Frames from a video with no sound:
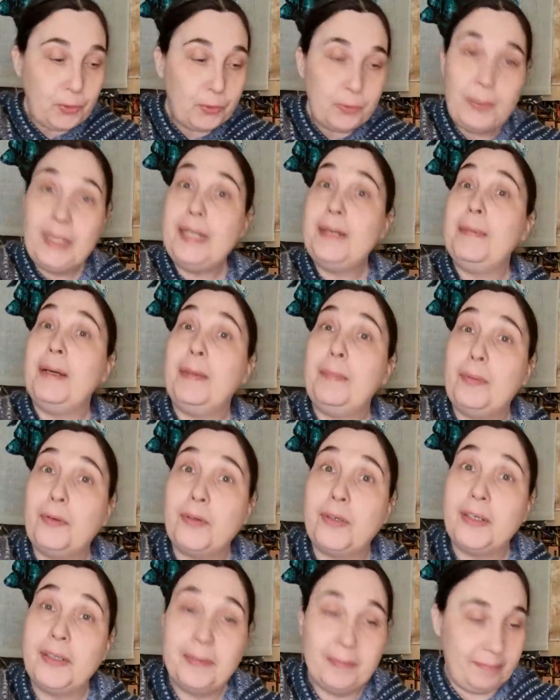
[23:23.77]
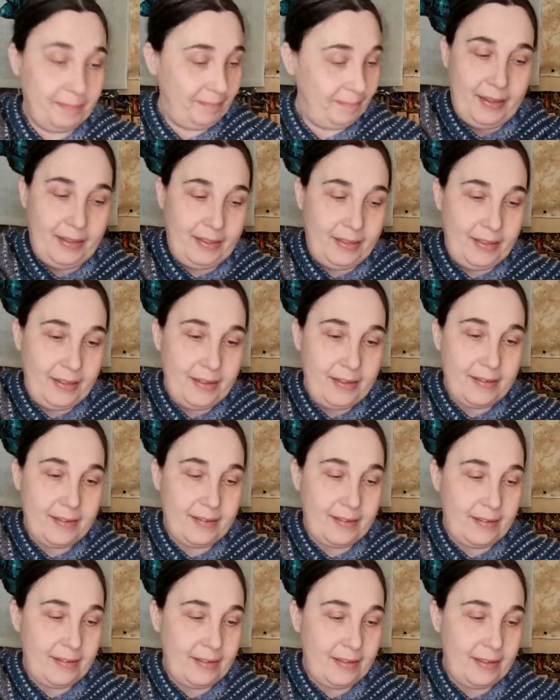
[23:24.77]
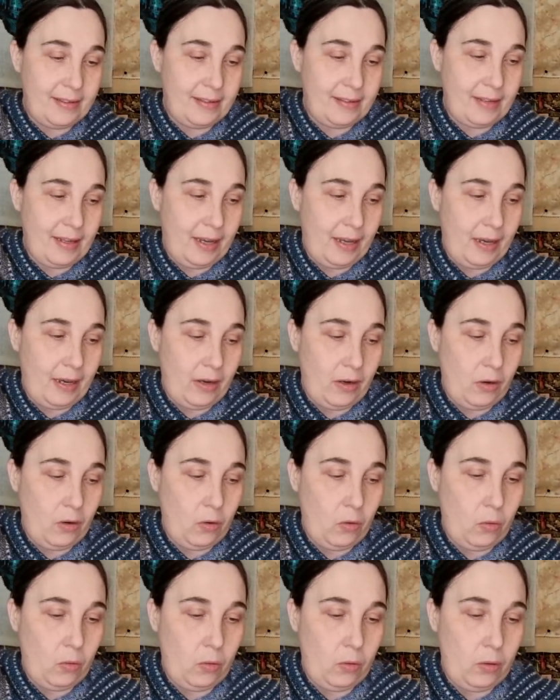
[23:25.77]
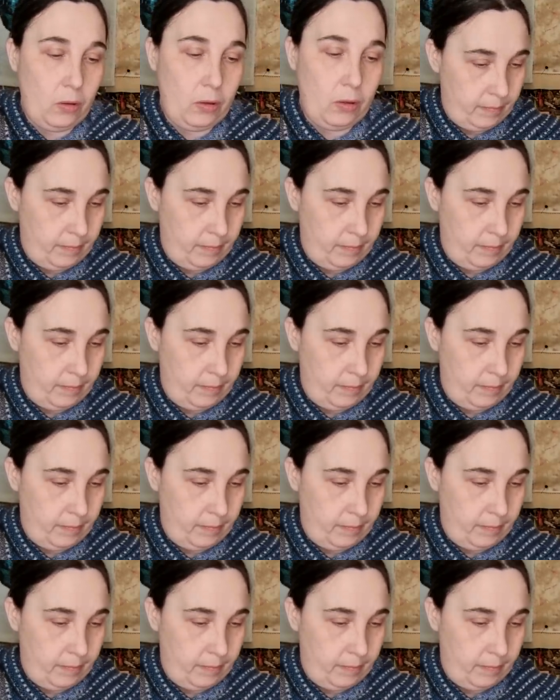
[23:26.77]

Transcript: you in my book. This is how